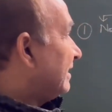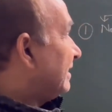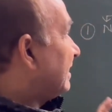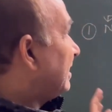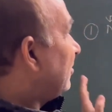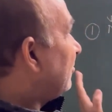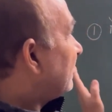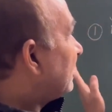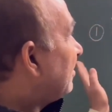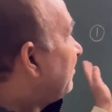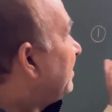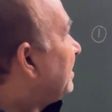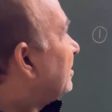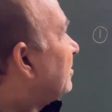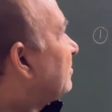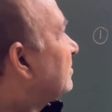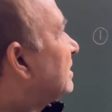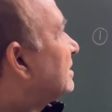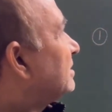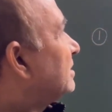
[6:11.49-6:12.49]
Now coming
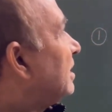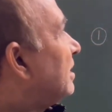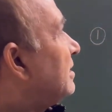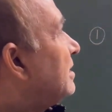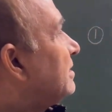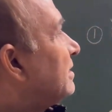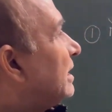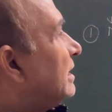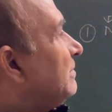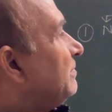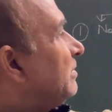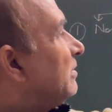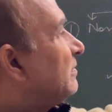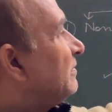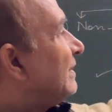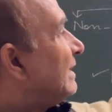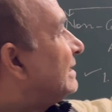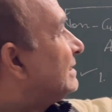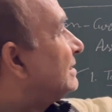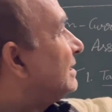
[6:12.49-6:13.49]
to the third type
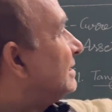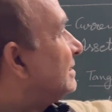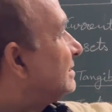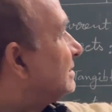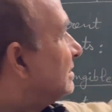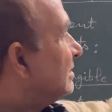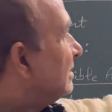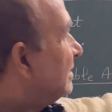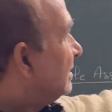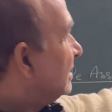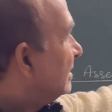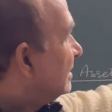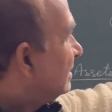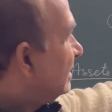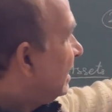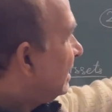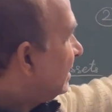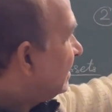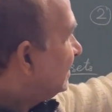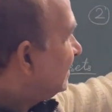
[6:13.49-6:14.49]
of assets,
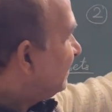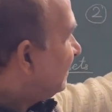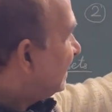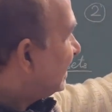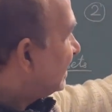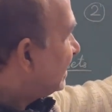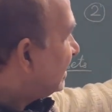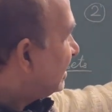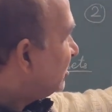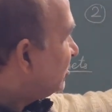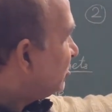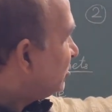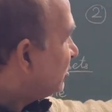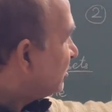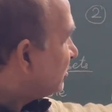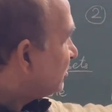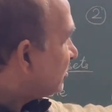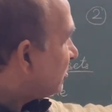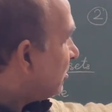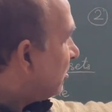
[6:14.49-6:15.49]
that is
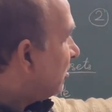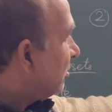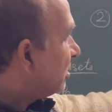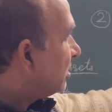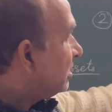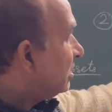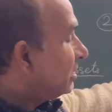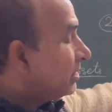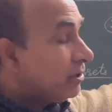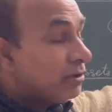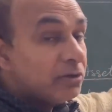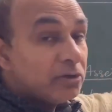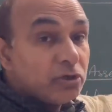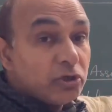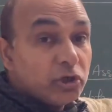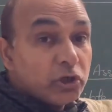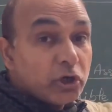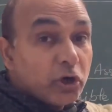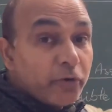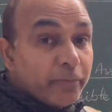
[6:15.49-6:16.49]
fictitious or
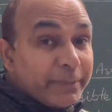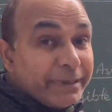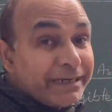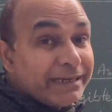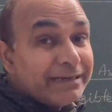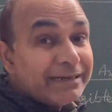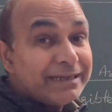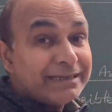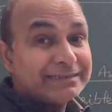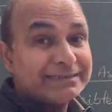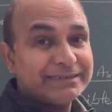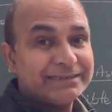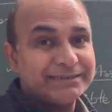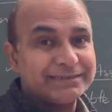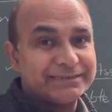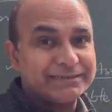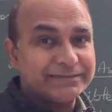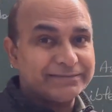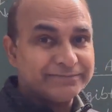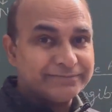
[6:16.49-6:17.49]
nominal
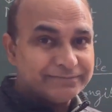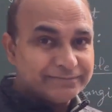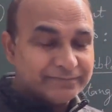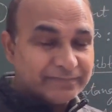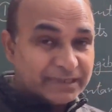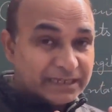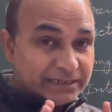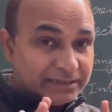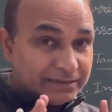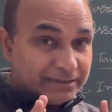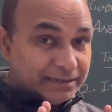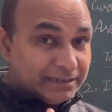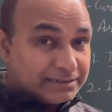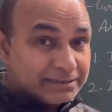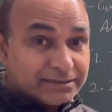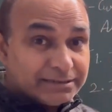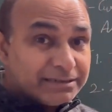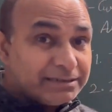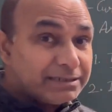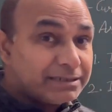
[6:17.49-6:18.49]
assets.
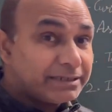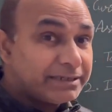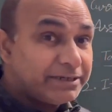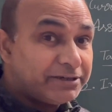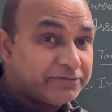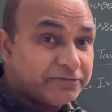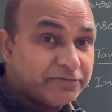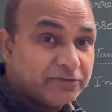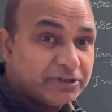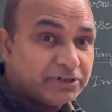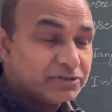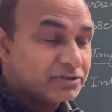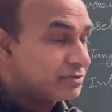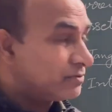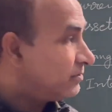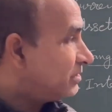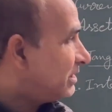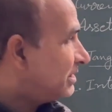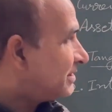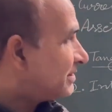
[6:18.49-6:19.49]
Listen it carefully,
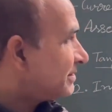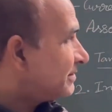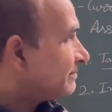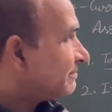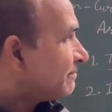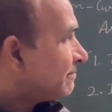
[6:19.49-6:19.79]
students.